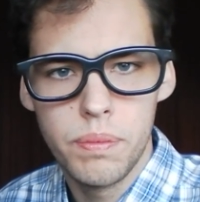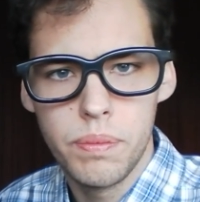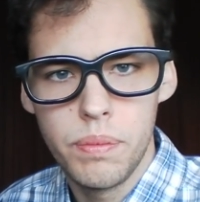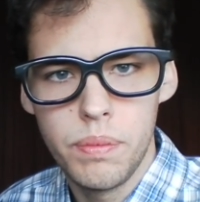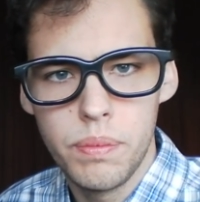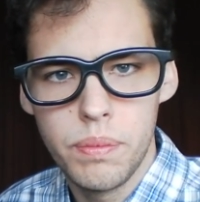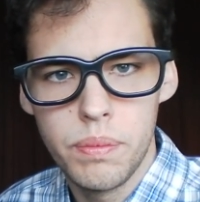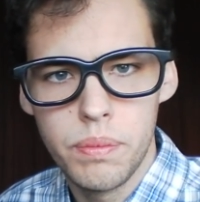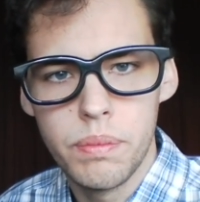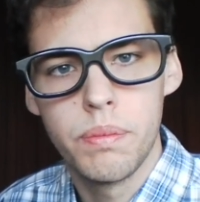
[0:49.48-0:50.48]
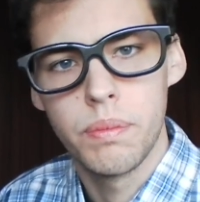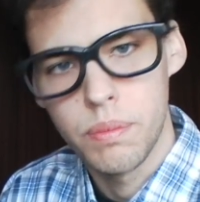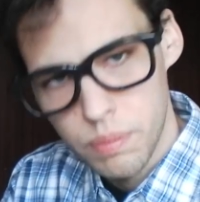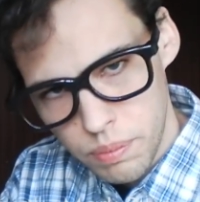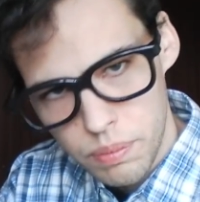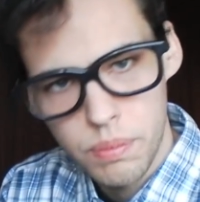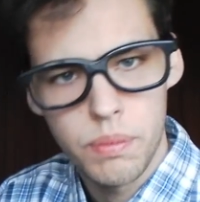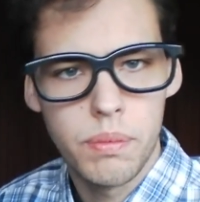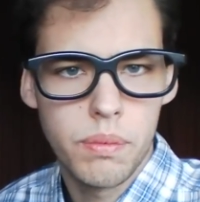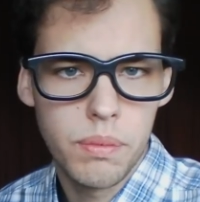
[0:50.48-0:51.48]

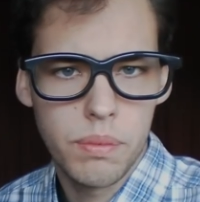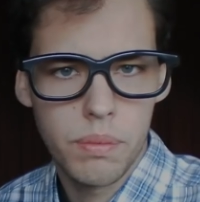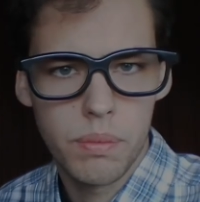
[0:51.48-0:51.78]
[no speech]